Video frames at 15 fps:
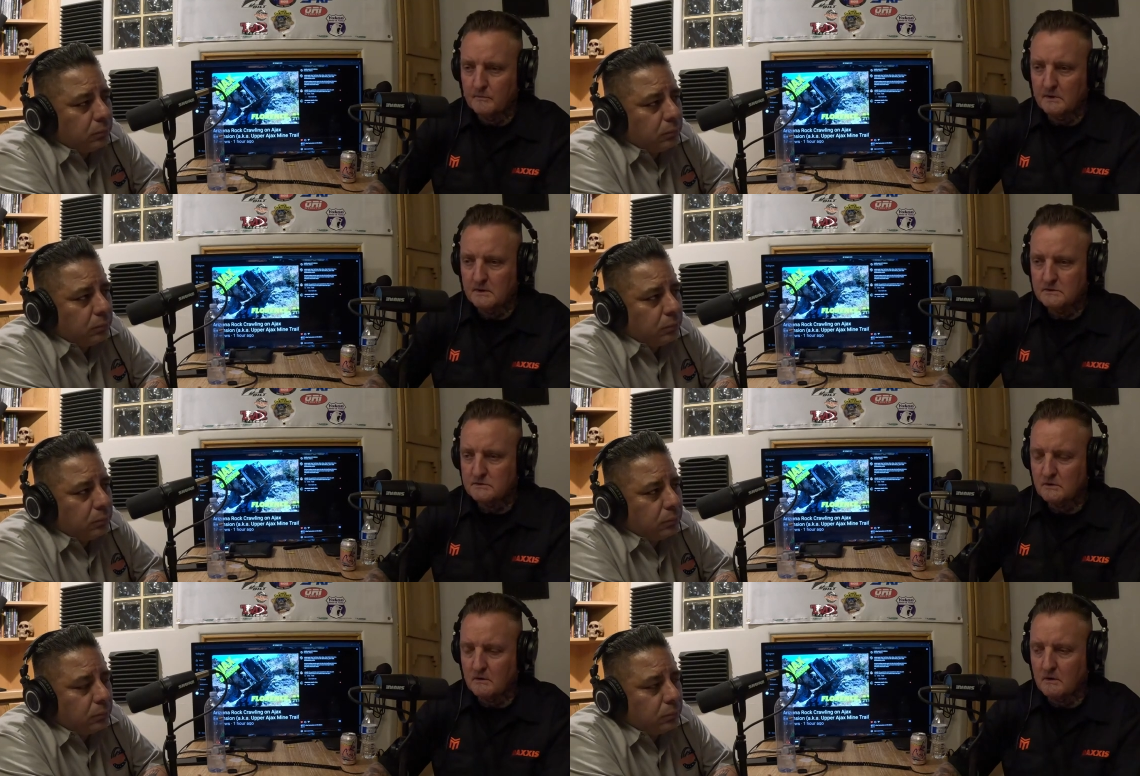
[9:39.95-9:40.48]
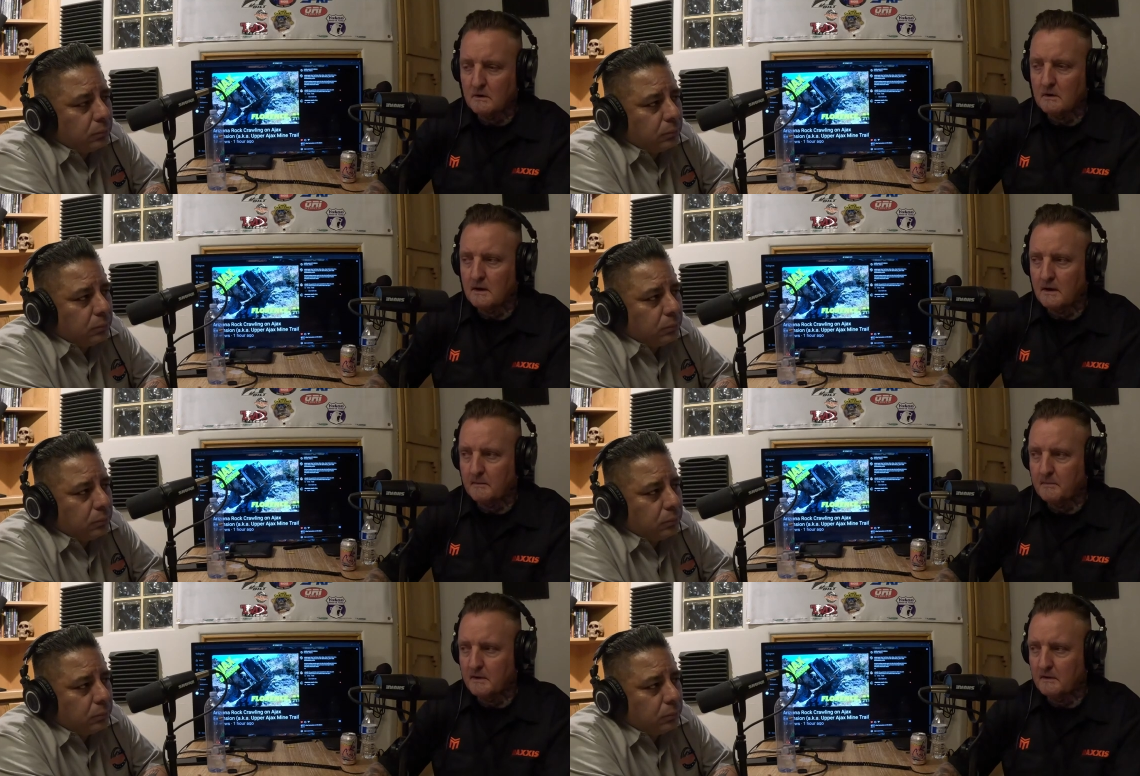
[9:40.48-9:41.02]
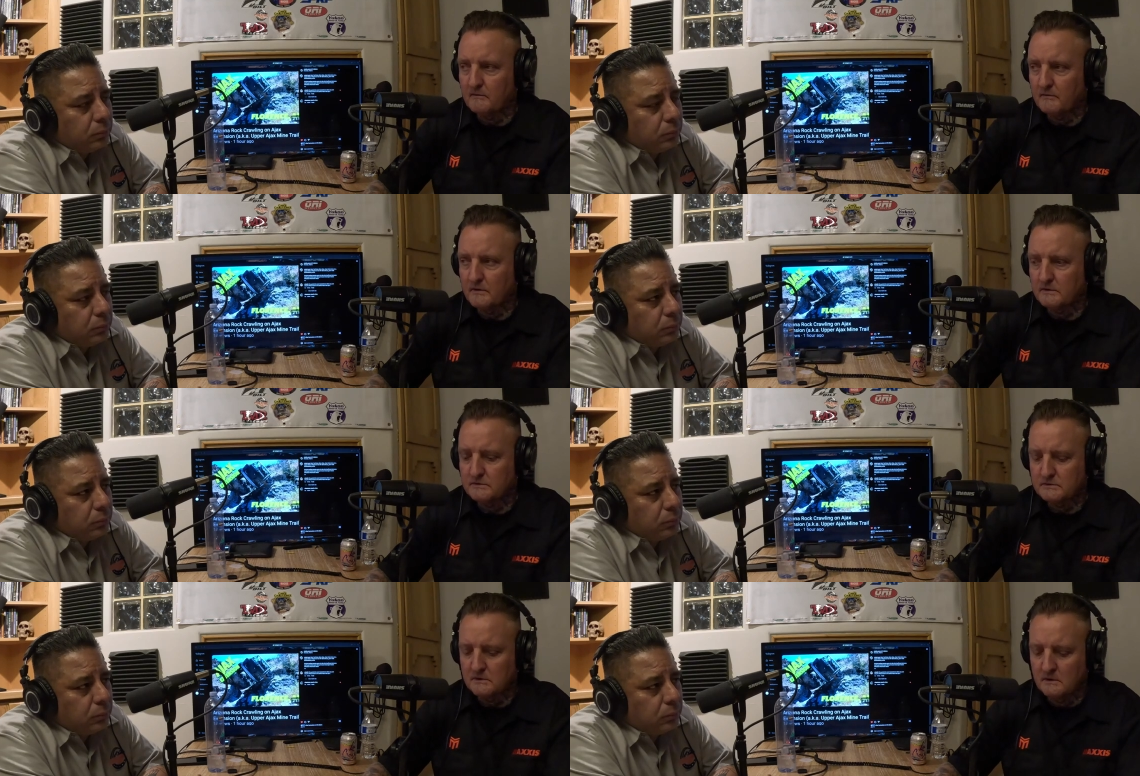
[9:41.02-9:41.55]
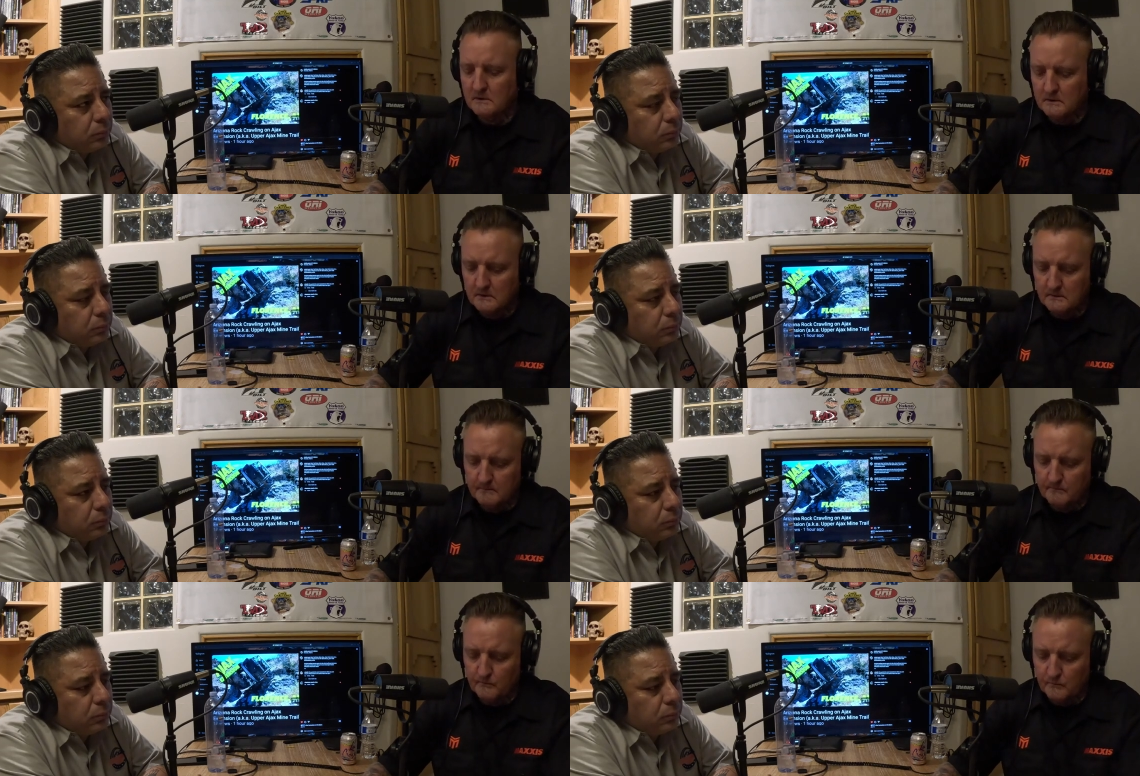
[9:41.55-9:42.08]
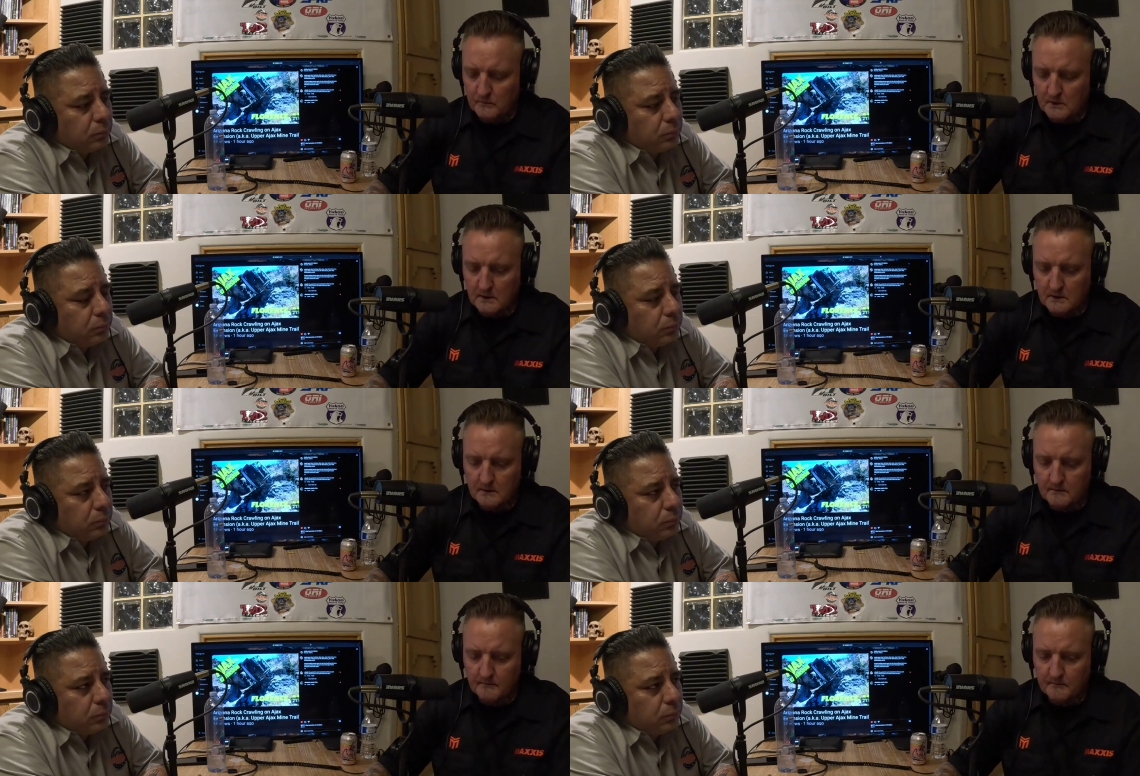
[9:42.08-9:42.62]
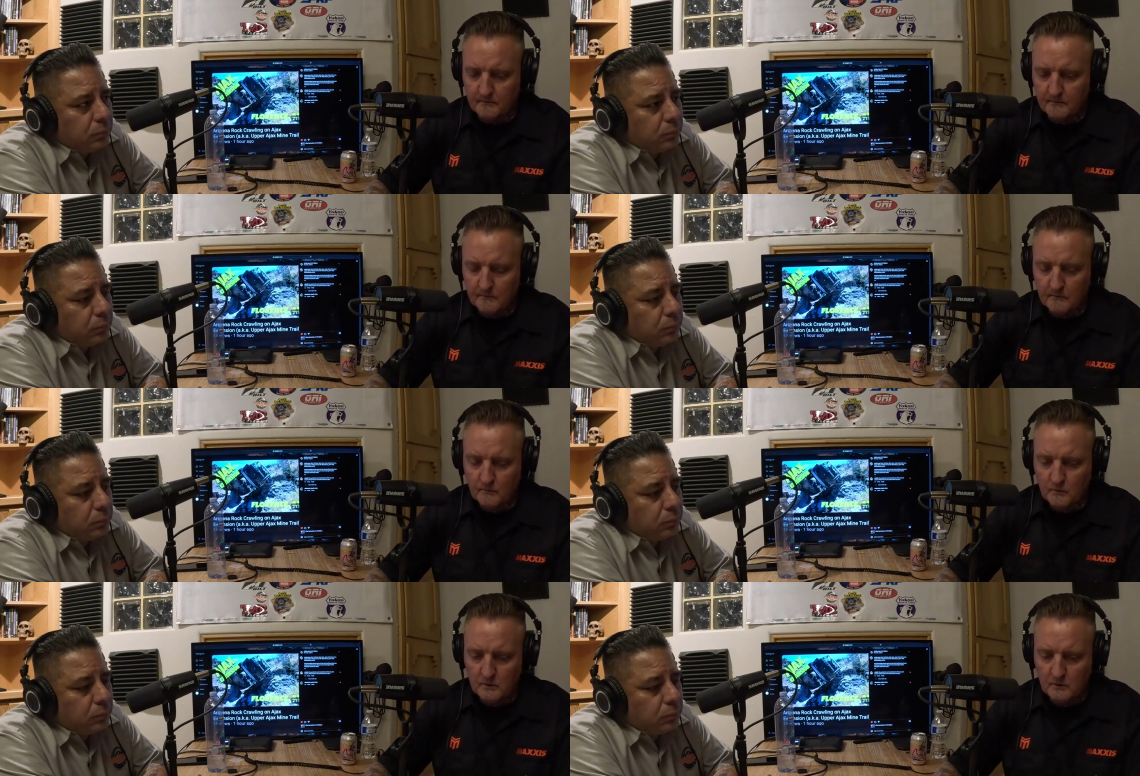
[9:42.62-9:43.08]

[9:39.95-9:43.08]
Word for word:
Speaker 1: because there are a lot of benefits. Um,